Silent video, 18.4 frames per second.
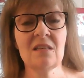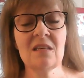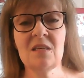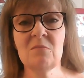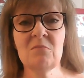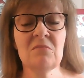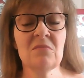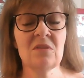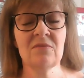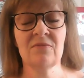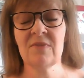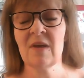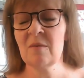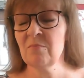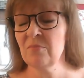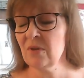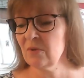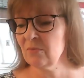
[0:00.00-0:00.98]
themed
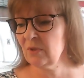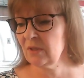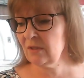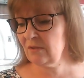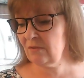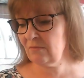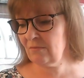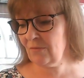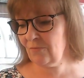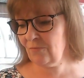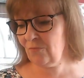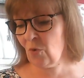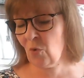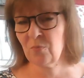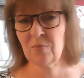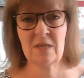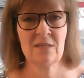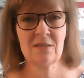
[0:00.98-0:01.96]
fabric with
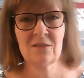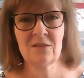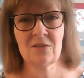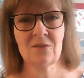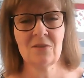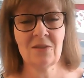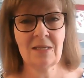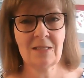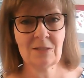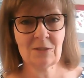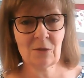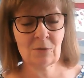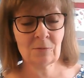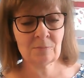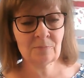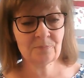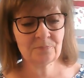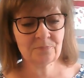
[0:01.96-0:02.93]
robins and things
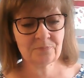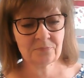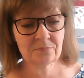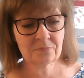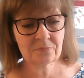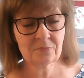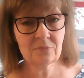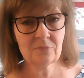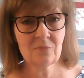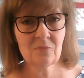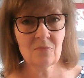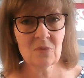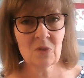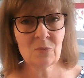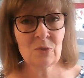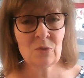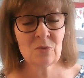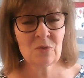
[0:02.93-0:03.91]
on,
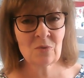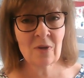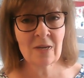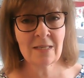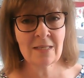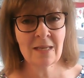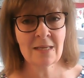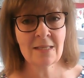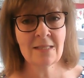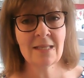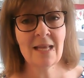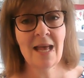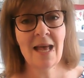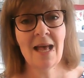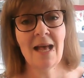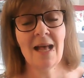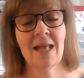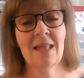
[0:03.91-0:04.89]
which was quite nice.
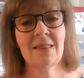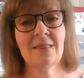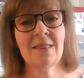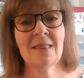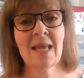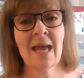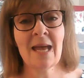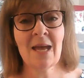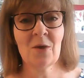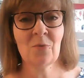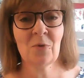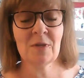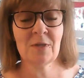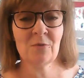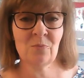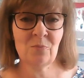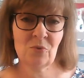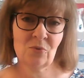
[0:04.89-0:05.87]
And now
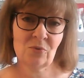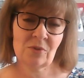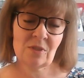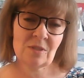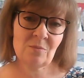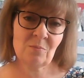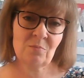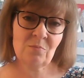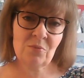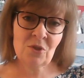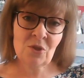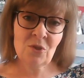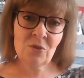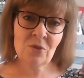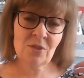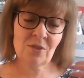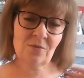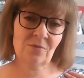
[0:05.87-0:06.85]
I've bought this
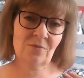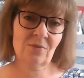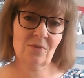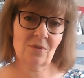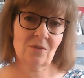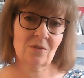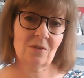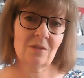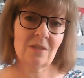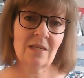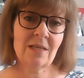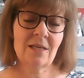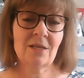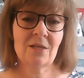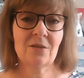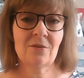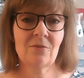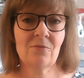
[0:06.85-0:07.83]
beautiful
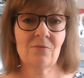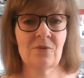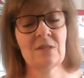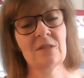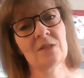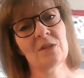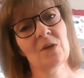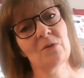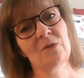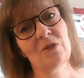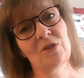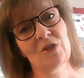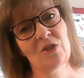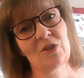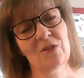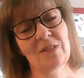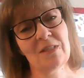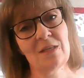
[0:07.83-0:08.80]
viscose
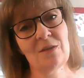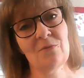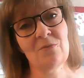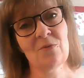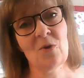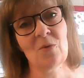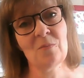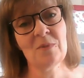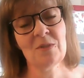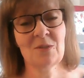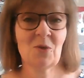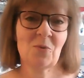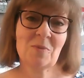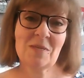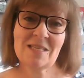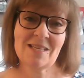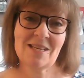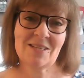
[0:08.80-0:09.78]
jersey from
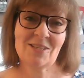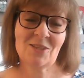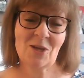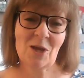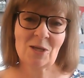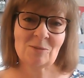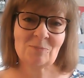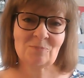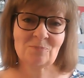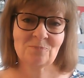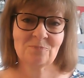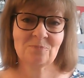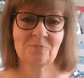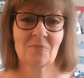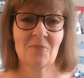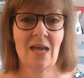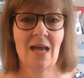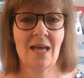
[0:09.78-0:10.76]
Sony Sunshine
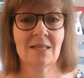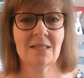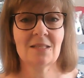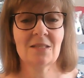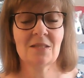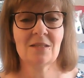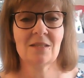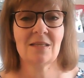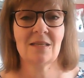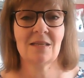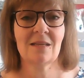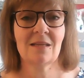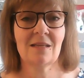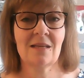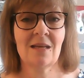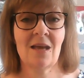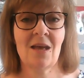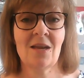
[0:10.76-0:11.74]
and the
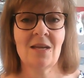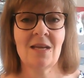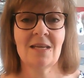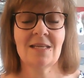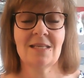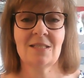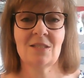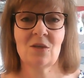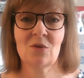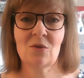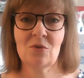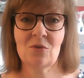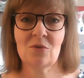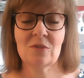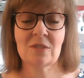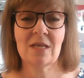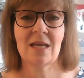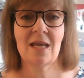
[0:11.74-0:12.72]
colour is
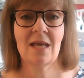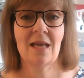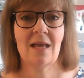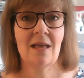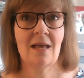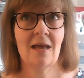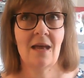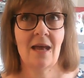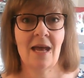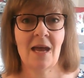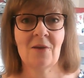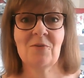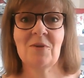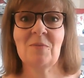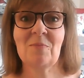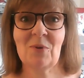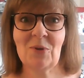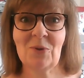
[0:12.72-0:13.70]
called
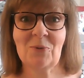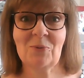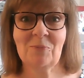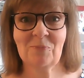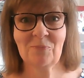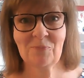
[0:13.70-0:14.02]
Harry Blue.